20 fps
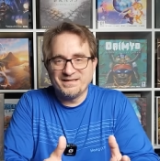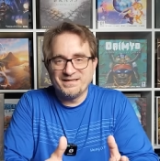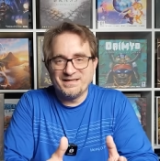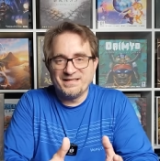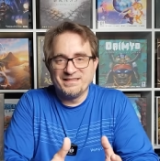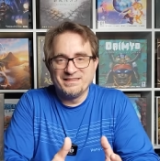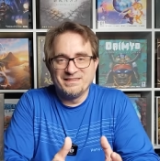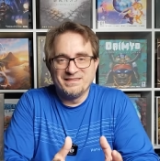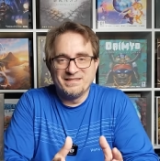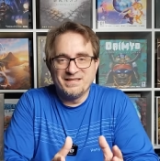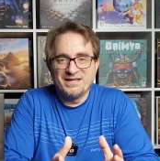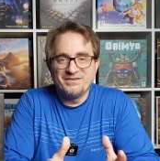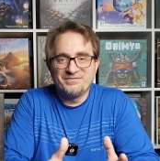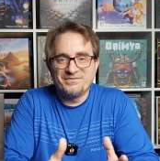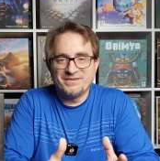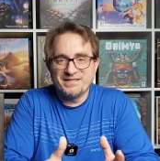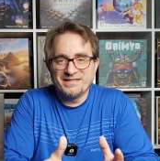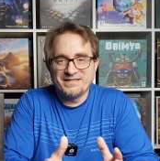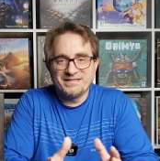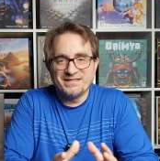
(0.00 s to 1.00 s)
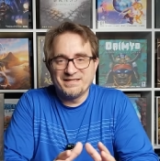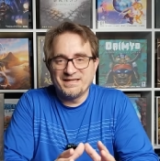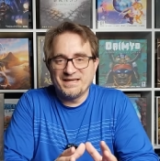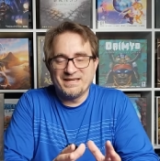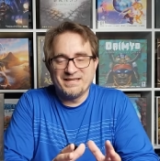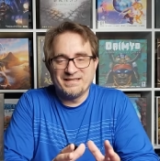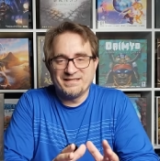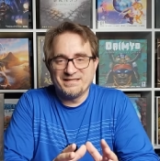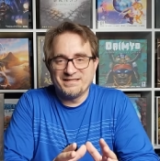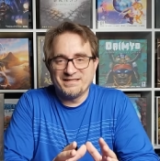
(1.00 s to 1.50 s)
I love it,
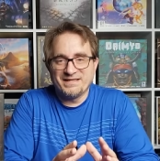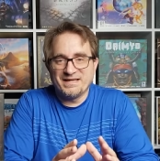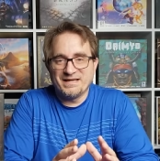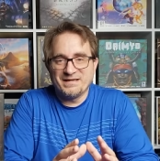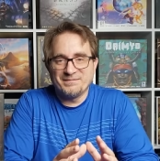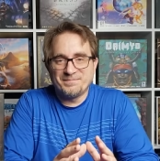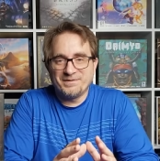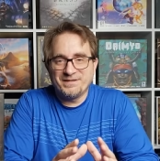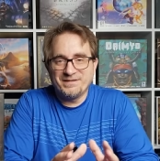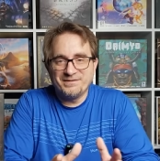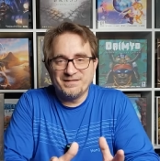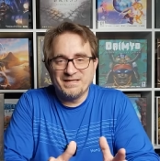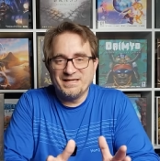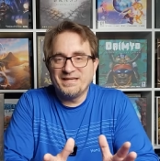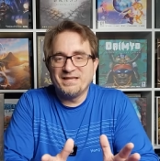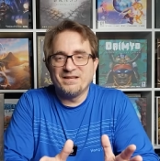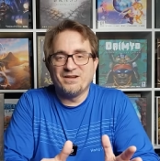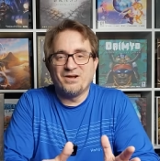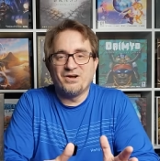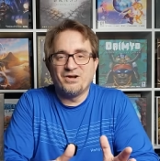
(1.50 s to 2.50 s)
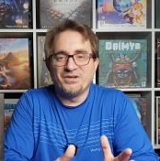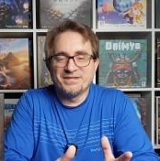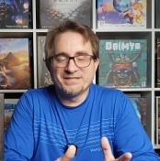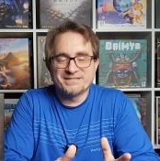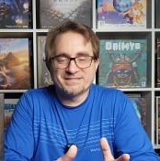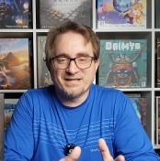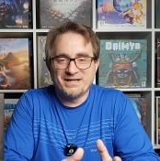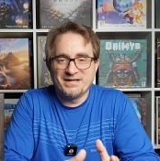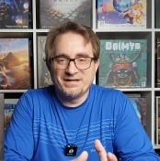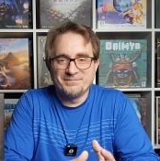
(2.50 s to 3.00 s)
and I play it all the
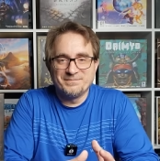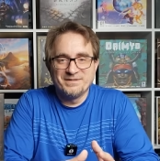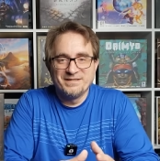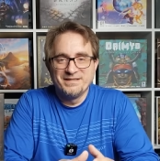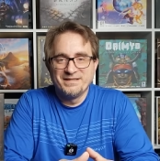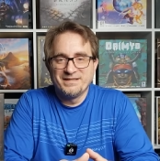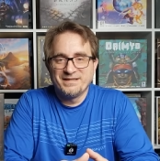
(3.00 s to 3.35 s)
time.